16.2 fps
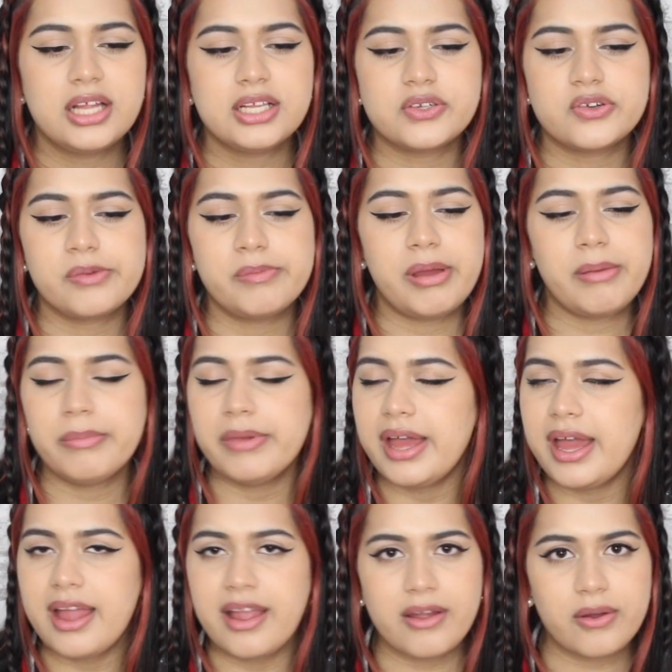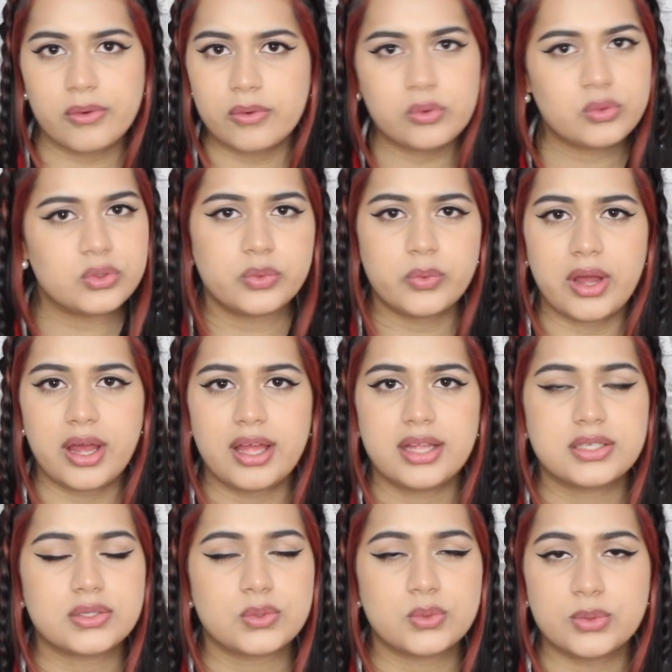to remember all the
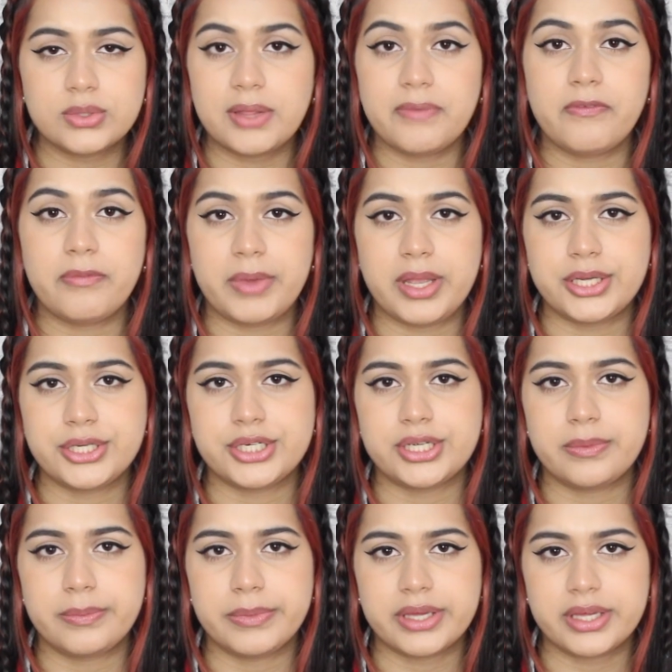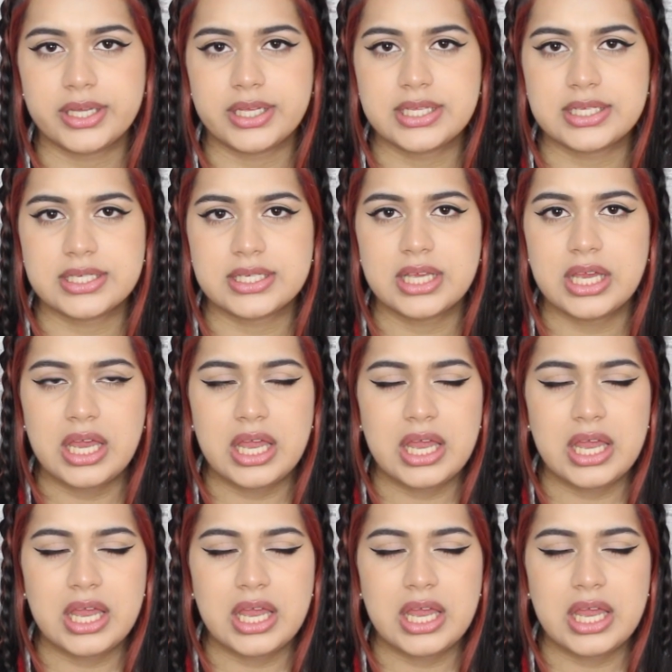words, all the information, because